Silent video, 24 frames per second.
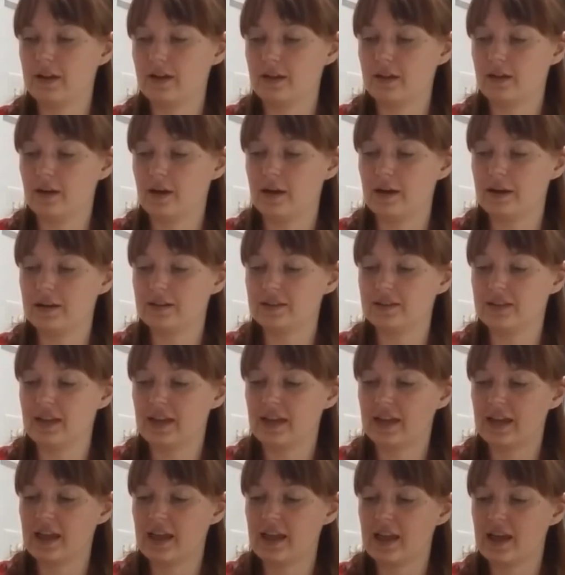our
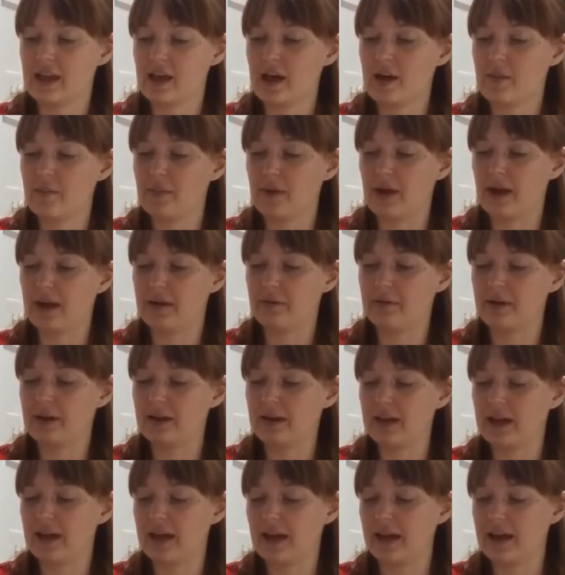second cup, I went
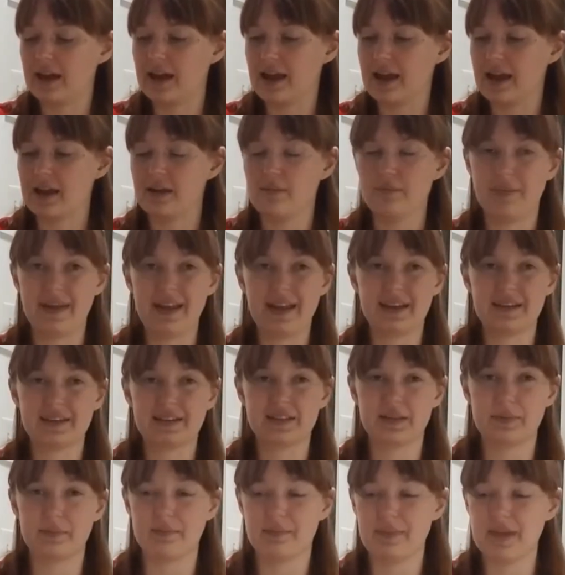ahead and picked
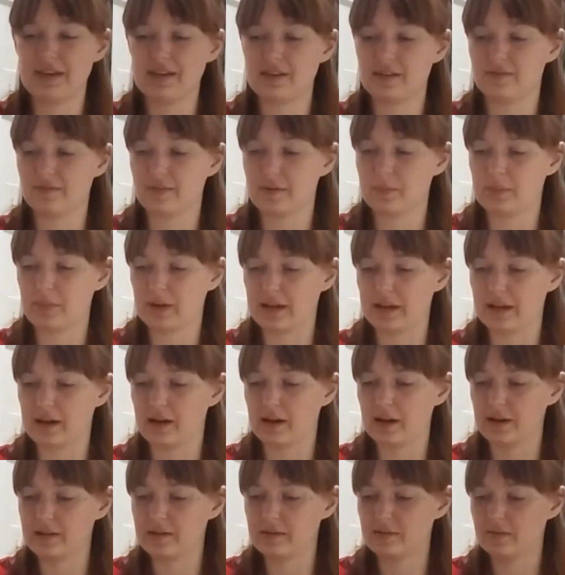some mint from my
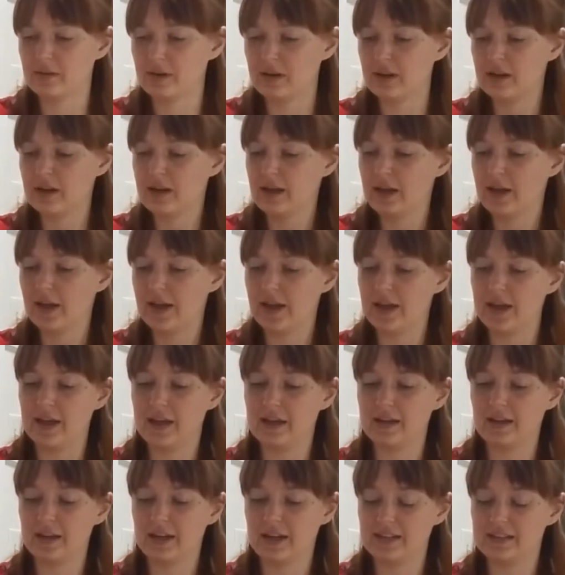garden
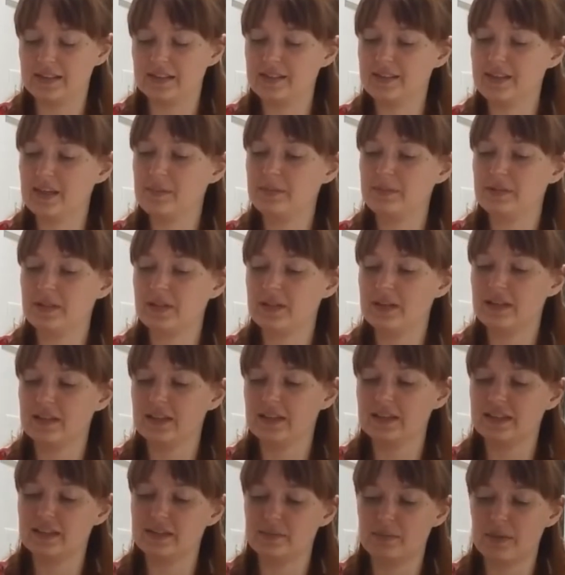and I steeped it in
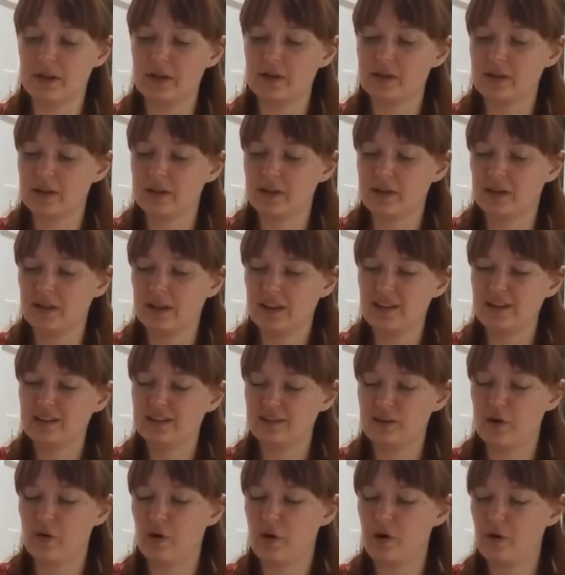this milk.
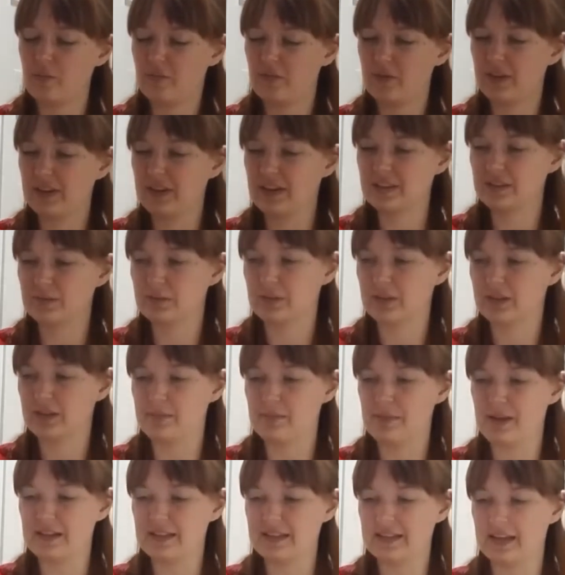So hopefully it's really
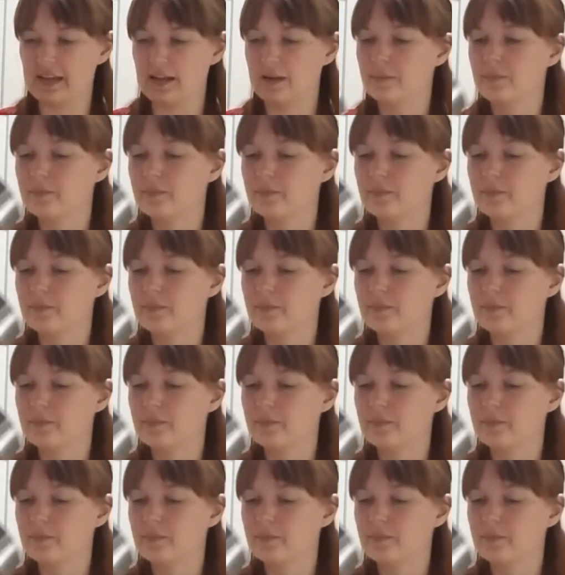minty.